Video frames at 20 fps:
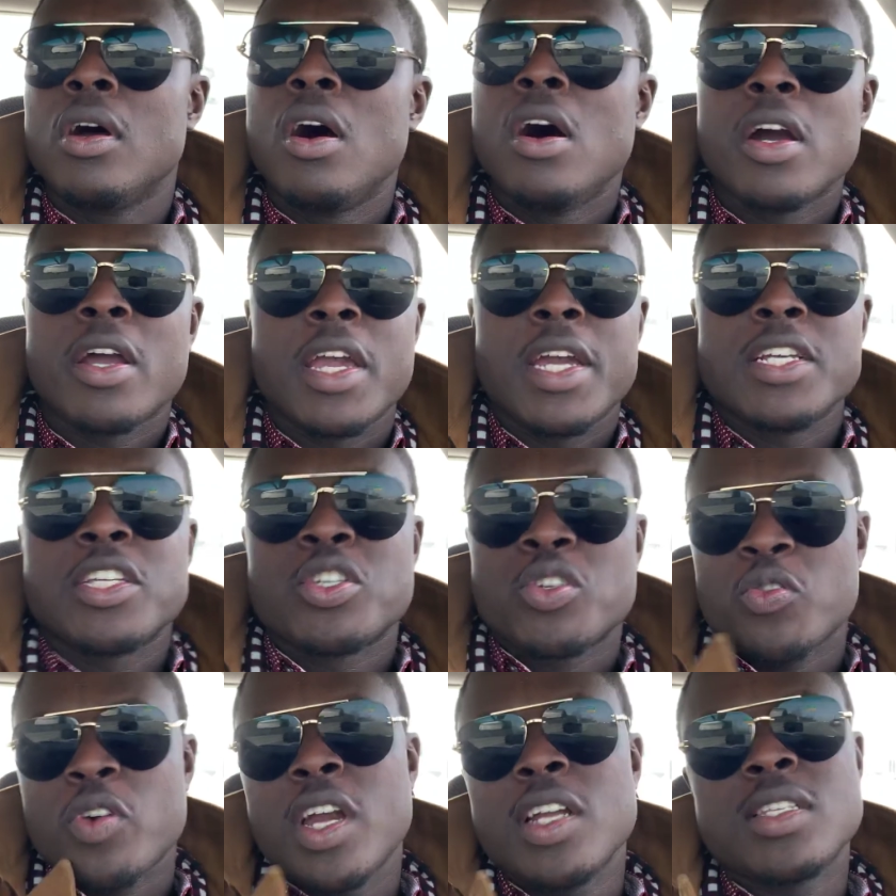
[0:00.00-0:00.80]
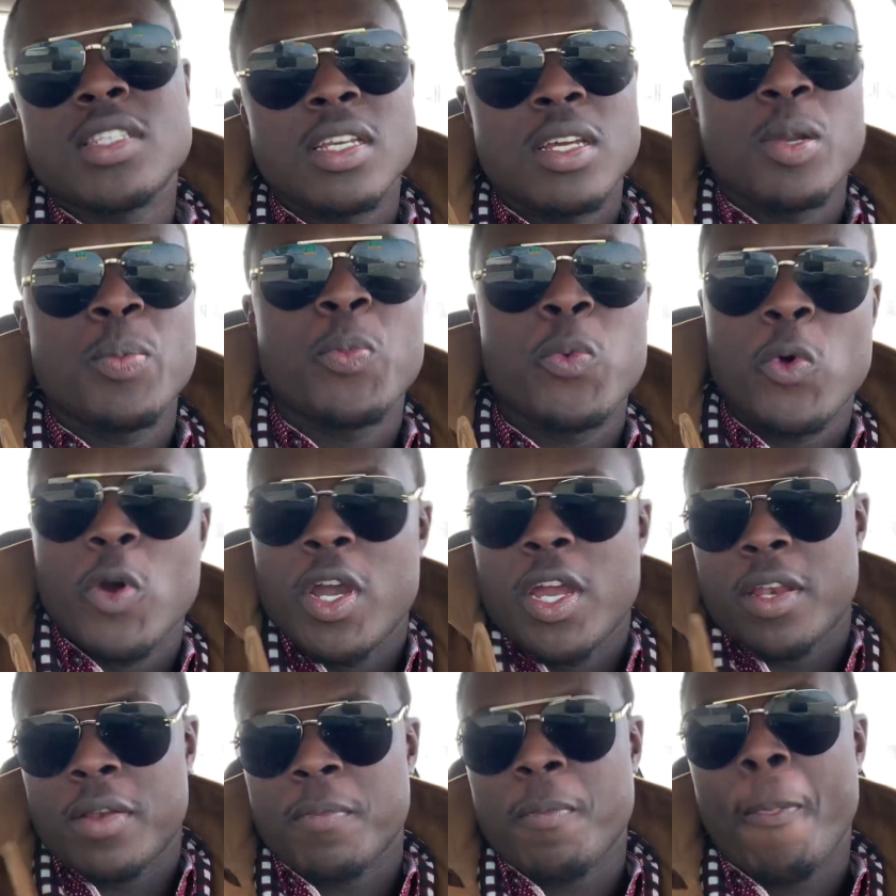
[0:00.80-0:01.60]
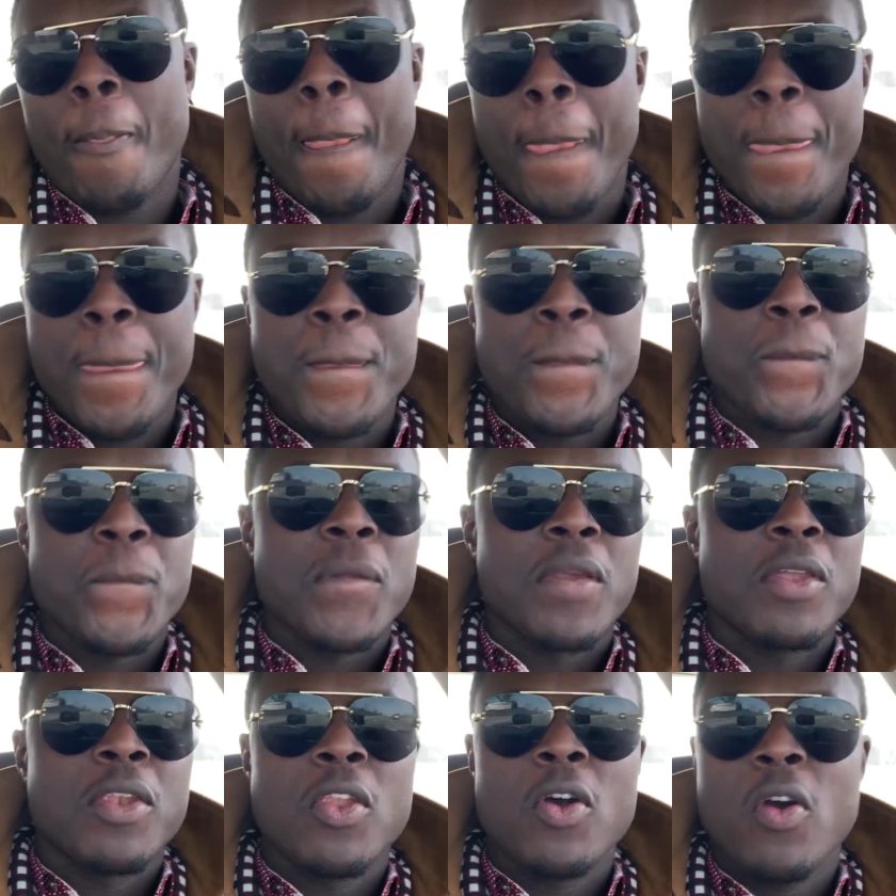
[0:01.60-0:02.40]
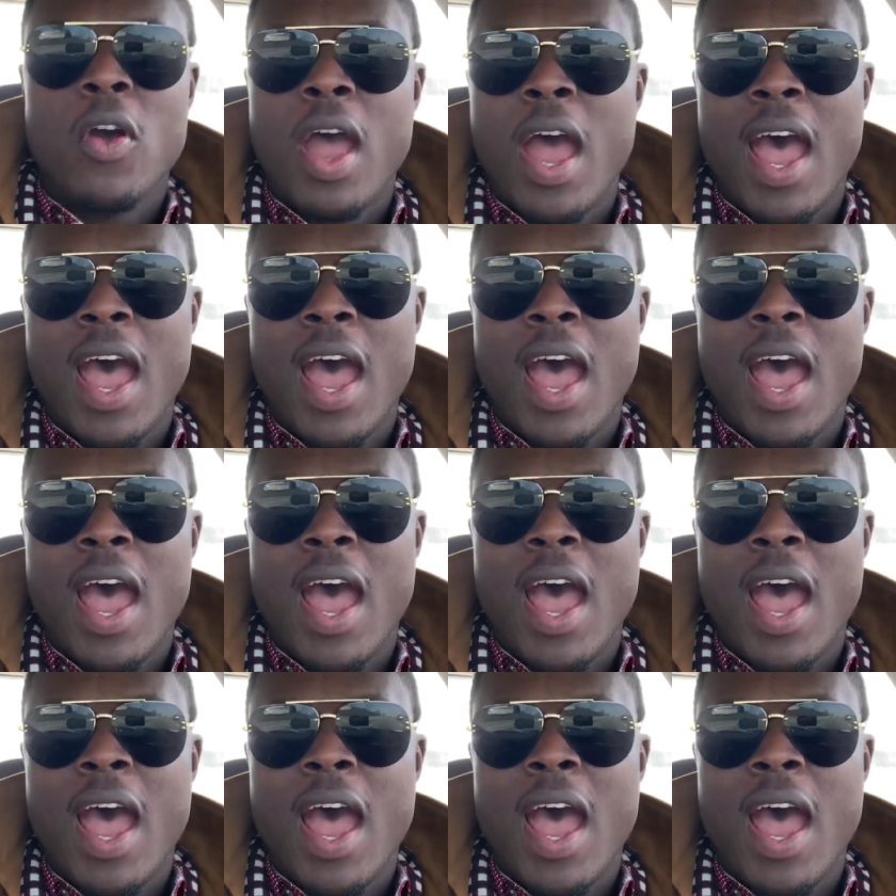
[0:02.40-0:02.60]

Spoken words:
Okay, straight to the point. No